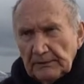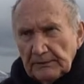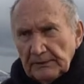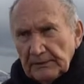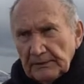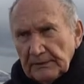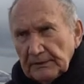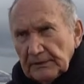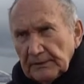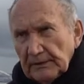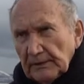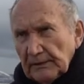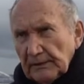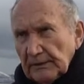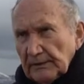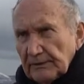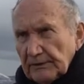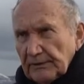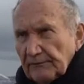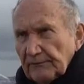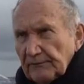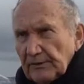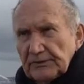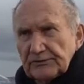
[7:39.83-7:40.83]
the uh,
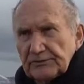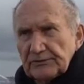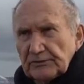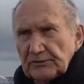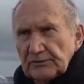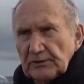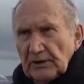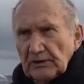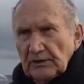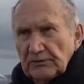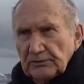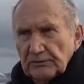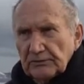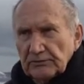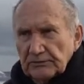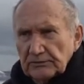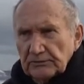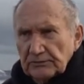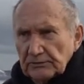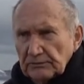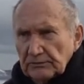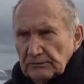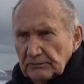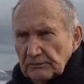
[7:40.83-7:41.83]
the vegetation
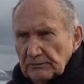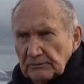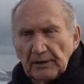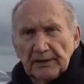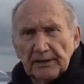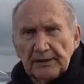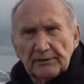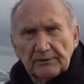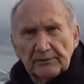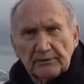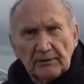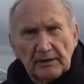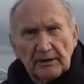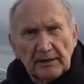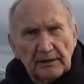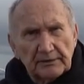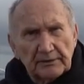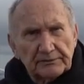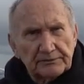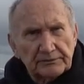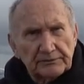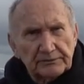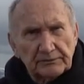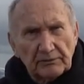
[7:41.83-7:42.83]
to lay their
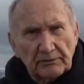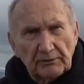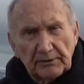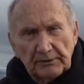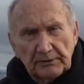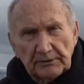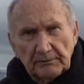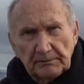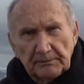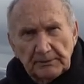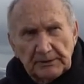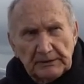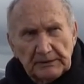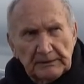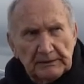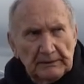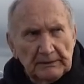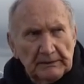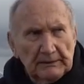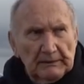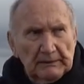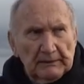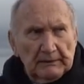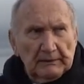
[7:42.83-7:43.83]
eggs is going to be.
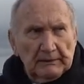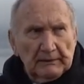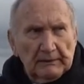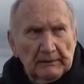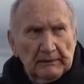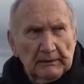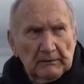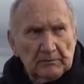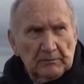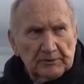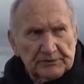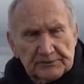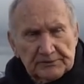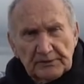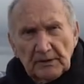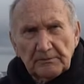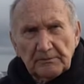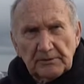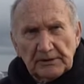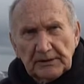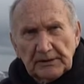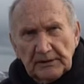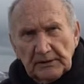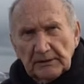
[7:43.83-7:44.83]
Uh, but
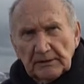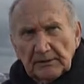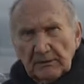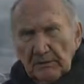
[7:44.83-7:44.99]
some again